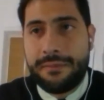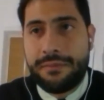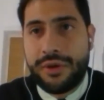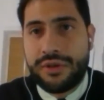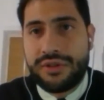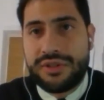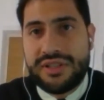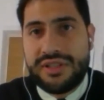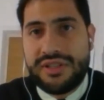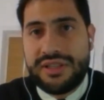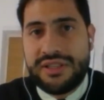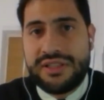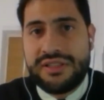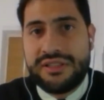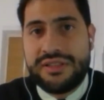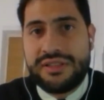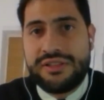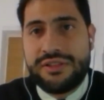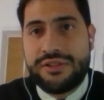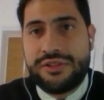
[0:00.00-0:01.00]
but
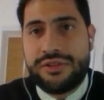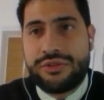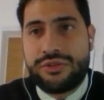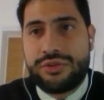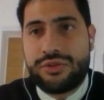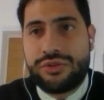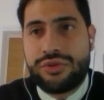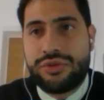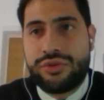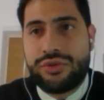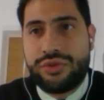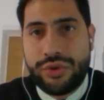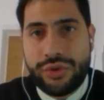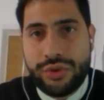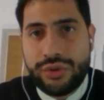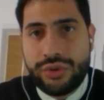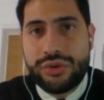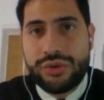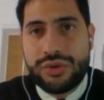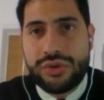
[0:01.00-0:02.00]
in
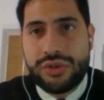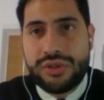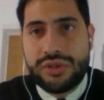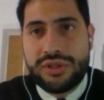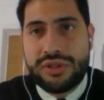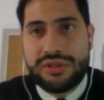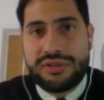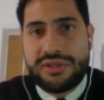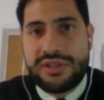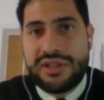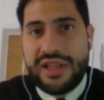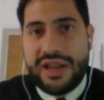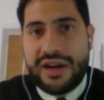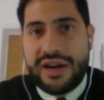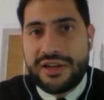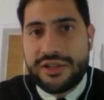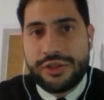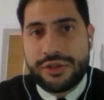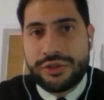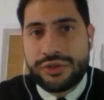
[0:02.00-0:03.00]
truth, they
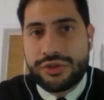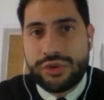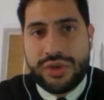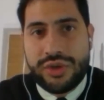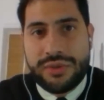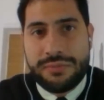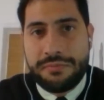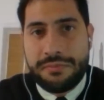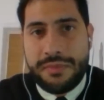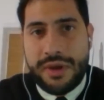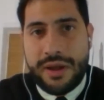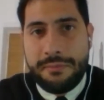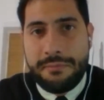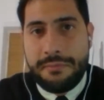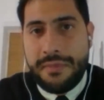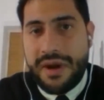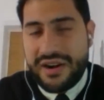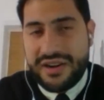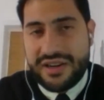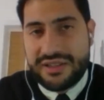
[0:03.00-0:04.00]
are just doing
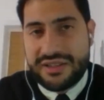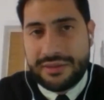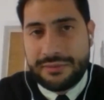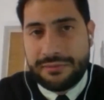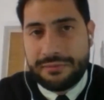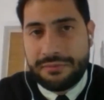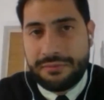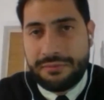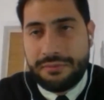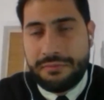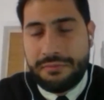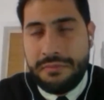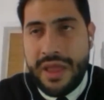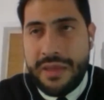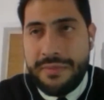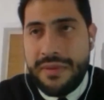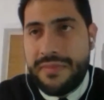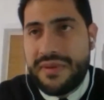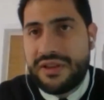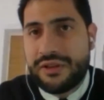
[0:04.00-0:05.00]
marketing,
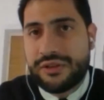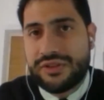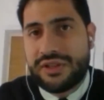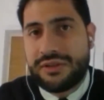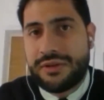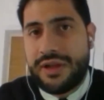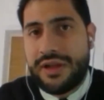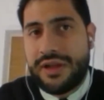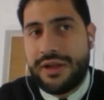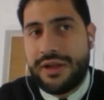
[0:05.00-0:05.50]
maybe because